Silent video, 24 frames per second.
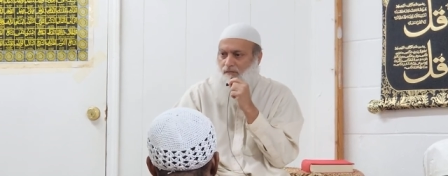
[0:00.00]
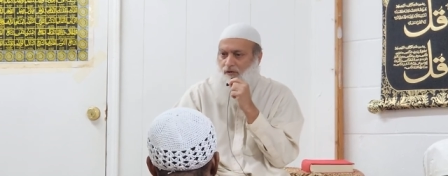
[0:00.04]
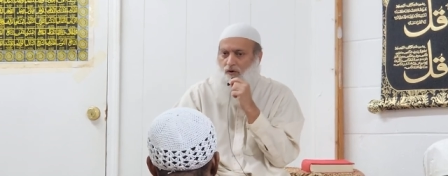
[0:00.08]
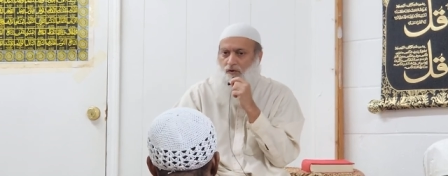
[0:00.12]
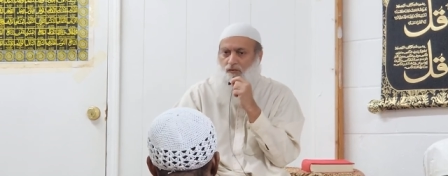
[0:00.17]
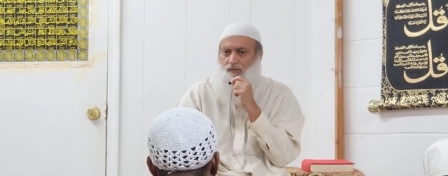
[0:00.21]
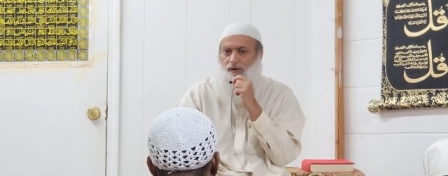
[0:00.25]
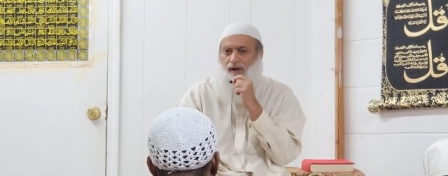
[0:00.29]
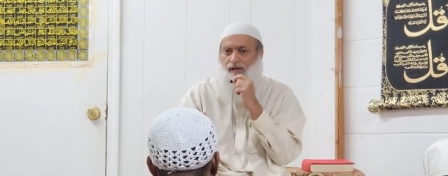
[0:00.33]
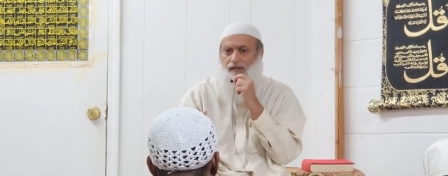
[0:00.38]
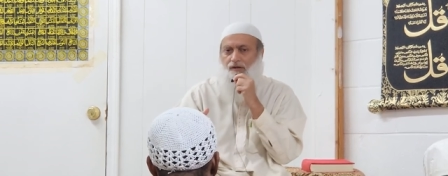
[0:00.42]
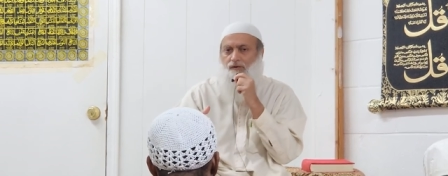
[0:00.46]
or
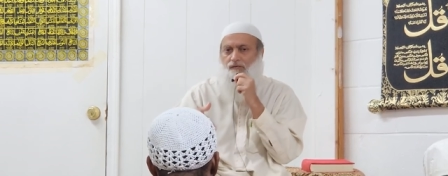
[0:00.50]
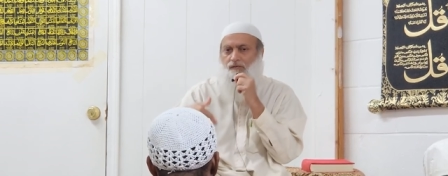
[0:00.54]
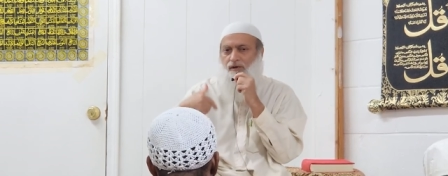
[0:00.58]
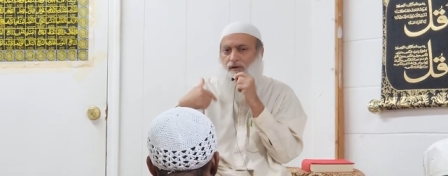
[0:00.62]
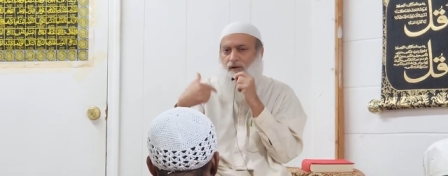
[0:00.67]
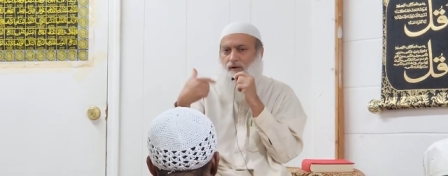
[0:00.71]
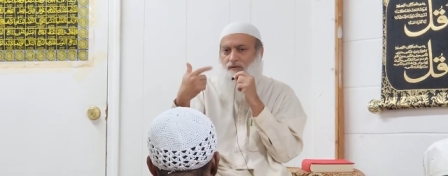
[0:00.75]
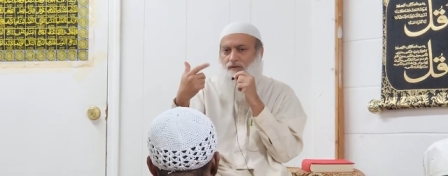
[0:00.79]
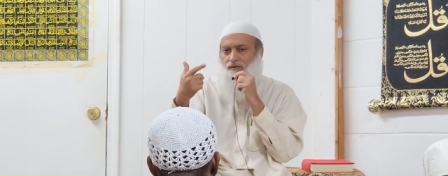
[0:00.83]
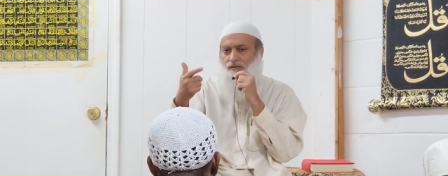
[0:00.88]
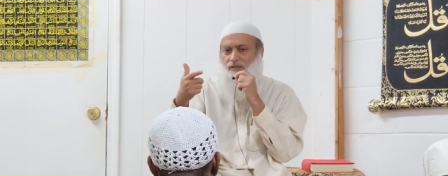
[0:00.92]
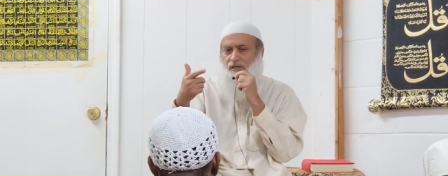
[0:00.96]
rather we
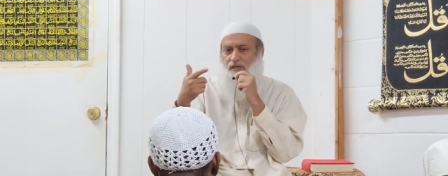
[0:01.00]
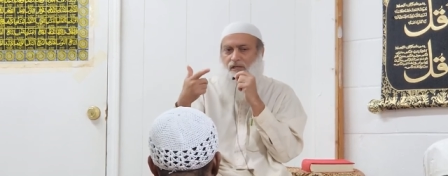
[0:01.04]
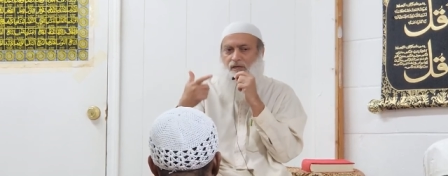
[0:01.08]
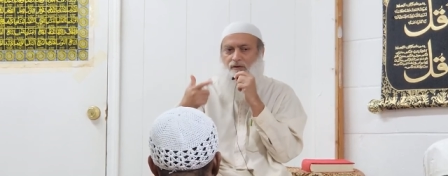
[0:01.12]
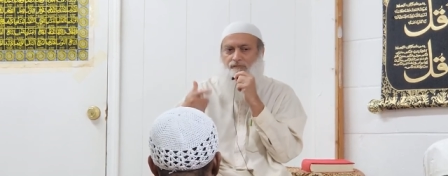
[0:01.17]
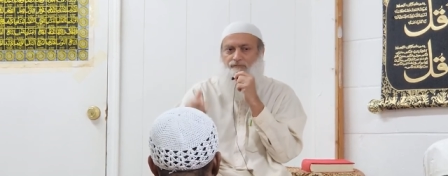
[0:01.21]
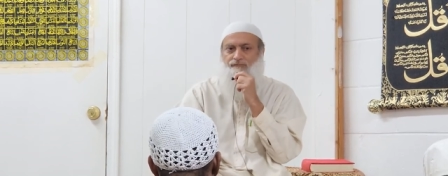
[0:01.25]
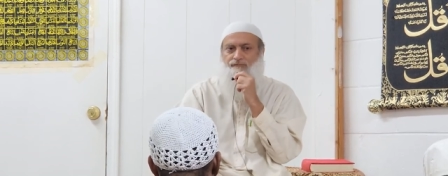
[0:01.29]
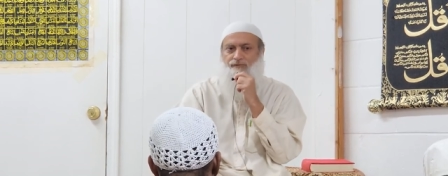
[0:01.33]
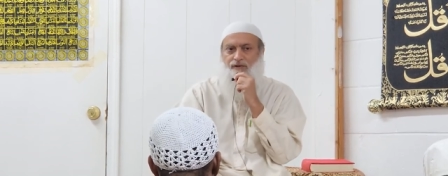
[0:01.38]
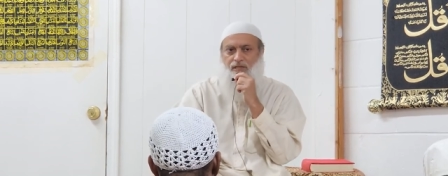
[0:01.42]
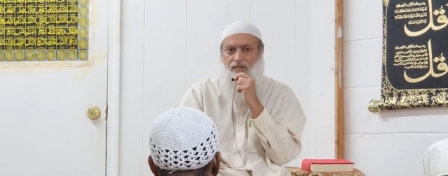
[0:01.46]
don't see
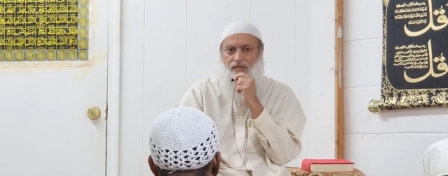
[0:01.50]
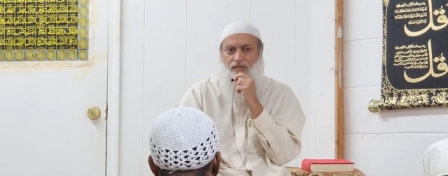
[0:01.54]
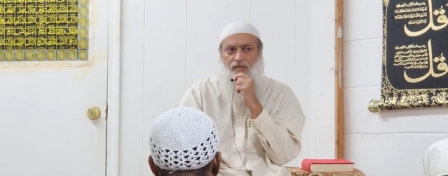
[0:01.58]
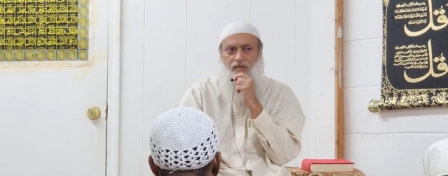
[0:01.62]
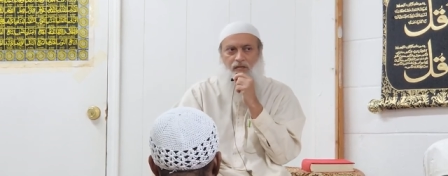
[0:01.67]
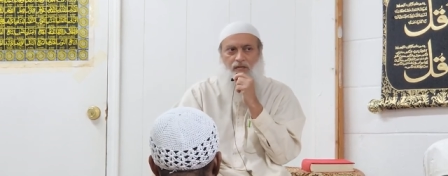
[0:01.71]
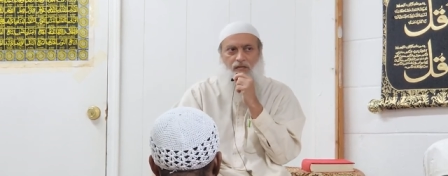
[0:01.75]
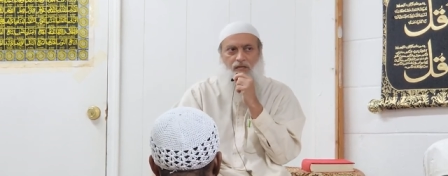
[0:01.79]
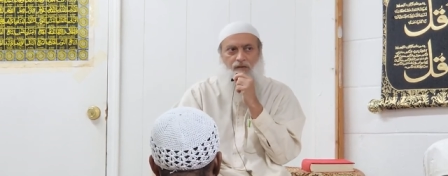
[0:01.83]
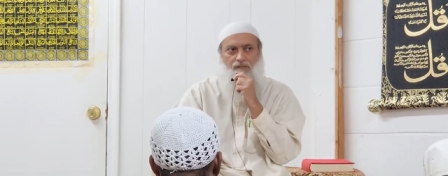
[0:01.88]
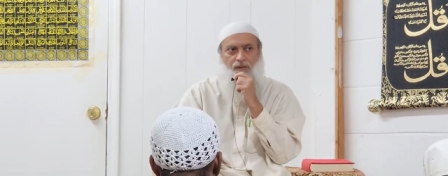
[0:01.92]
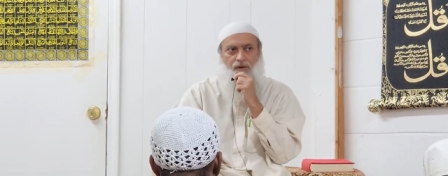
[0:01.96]
him
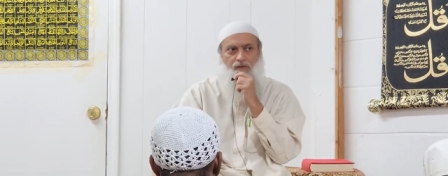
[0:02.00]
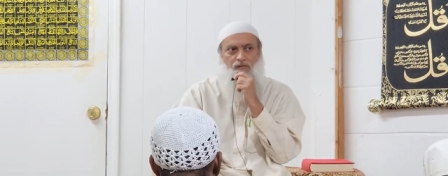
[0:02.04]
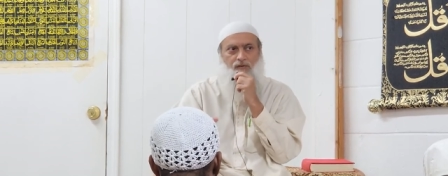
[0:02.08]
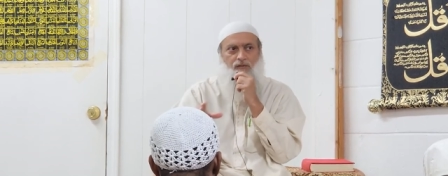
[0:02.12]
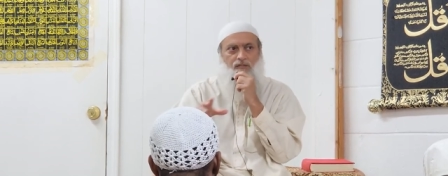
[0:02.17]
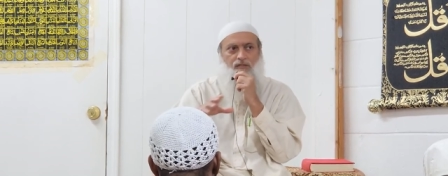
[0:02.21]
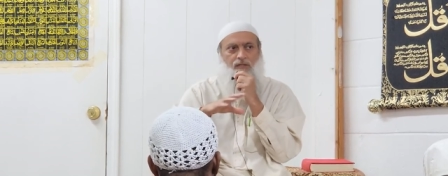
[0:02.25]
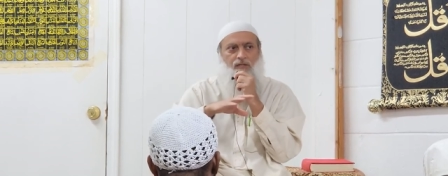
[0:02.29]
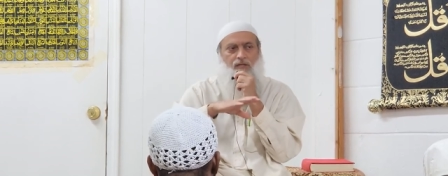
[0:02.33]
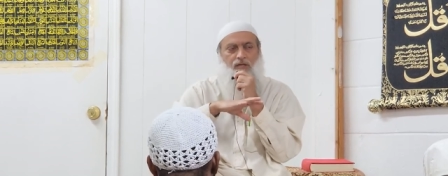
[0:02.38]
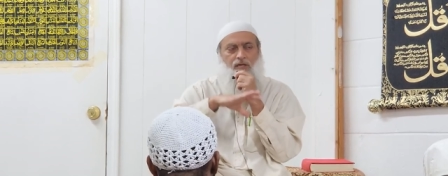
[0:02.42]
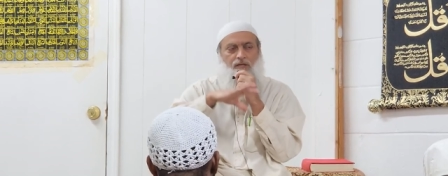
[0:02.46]
physically, but we
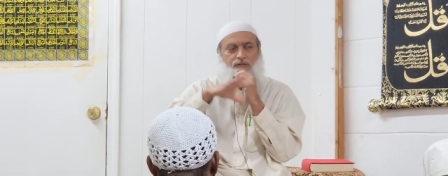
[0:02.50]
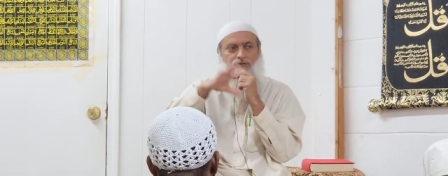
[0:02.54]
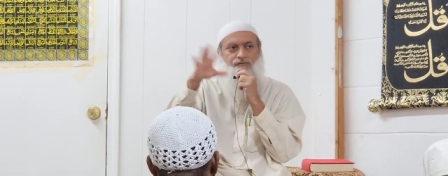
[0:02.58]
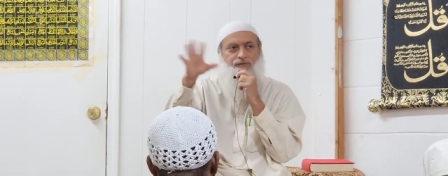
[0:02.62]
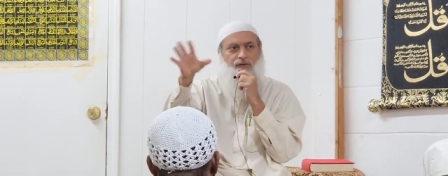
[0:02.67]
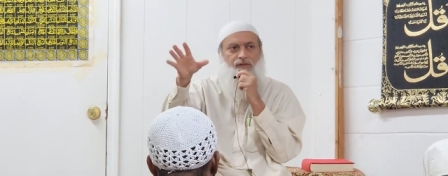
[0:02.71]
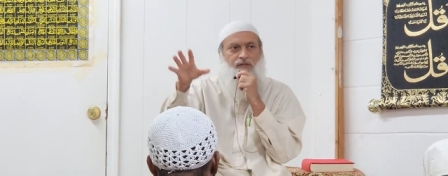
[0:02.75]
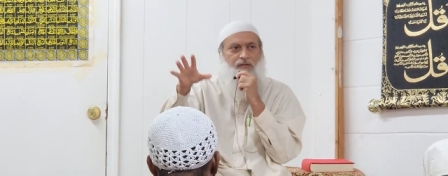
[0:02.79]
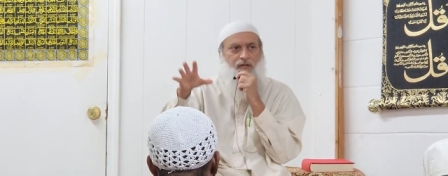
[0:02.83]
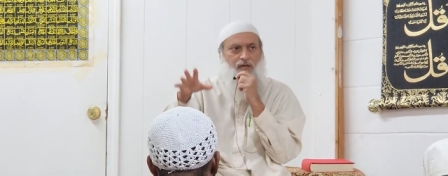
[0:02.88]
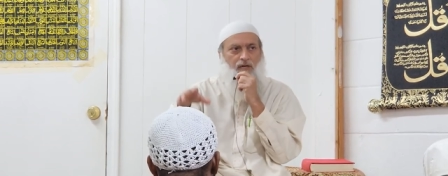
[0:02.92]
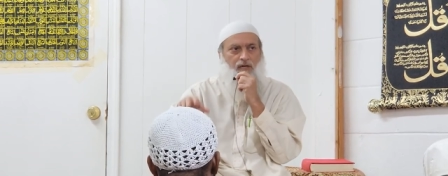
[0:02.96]
see his
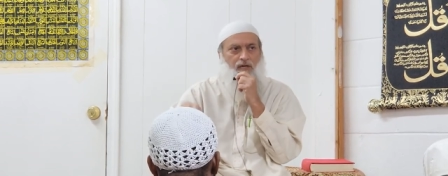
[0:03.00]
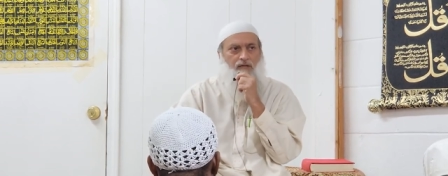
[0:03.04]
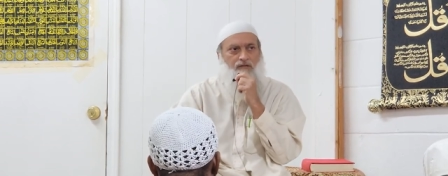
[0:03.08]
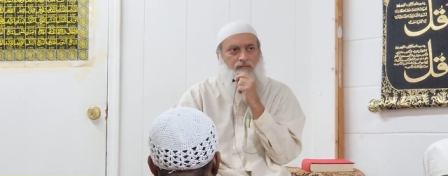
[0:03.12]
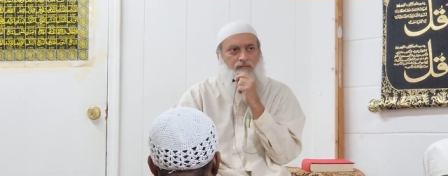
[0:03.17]
fitna.